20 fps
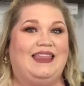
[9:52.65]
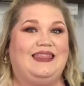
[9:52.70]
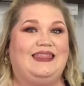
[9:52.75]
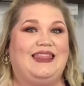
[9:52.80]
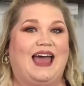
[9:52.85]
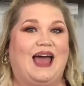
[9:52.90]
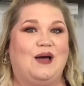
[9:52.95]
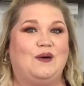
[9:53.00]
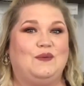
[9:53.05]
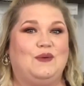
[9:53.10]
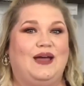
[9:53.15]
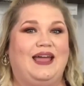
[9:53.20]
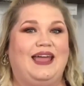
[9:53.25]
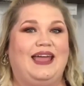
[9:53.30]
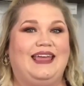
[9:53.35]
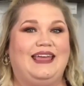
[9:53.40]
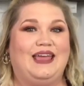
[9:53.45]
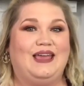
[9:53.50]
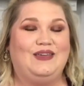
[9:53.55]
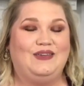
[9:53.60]
That
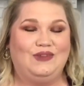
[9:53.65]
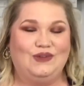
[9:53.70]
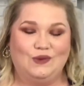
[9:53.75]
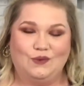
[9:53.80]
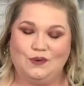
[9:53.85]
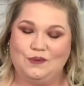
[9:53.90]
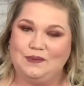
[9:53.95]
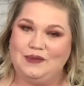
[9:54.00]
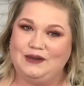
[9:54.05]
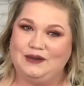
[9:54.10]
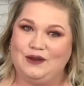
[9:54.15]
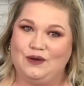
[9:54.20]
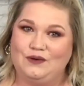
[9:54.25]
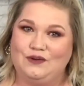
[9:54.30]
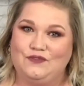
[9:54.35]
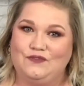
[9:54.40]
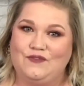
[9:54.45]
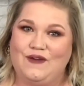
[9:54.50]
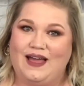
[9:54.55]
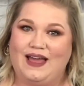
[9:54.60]
way you will be
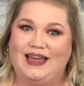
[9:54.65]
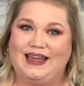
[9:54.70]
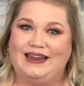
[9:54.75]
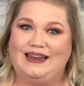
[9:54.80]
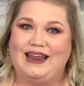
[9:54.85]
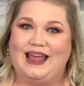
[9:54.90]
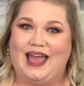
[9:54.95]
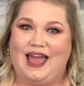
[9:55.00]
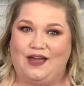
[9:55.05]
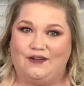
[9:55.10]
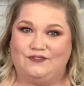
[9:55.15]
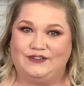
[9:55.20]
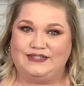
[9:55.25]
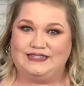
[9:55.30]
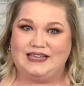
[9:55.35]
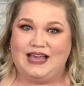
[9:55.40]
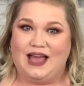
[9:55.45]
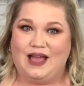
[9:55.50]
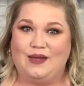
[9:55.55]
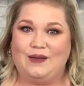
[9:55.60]
notified every
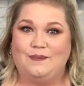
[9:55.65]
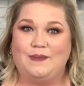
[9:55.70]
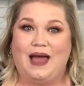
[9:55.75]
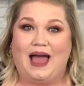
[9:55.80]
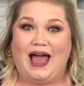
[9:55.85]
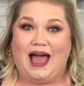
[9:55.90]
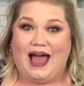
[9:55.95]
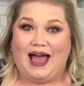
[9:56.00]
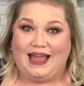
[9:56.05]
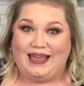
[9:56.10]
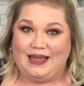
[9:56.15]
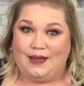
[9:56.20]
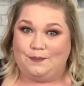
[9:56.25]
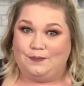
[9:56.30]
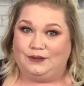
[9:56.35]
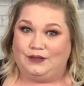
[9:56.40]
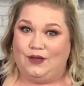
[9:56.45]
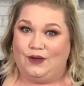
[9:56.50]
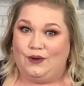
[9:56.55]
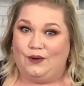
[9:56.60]
time I
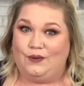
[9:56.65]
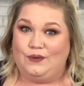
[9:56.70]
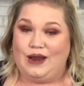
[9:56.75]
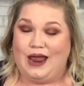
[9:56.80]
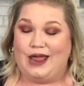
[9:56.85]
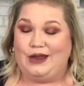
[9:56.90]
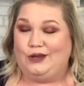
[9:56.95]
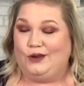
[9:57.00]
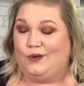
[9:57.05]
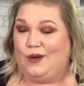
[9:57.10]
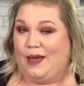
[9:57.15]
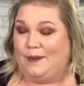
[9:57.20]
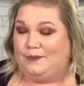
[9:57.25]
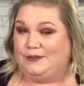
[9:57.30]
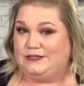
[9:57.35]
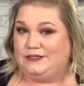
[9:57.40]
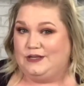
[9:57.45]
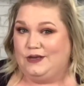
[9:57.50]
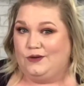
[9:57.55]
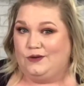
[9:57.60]
upload a new
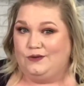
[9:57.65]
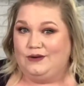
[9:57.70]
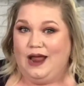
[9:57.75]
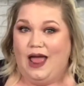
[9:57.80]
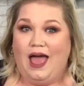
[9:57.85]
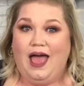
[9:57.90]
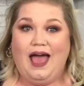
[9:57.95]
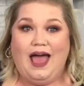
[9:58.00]
episode.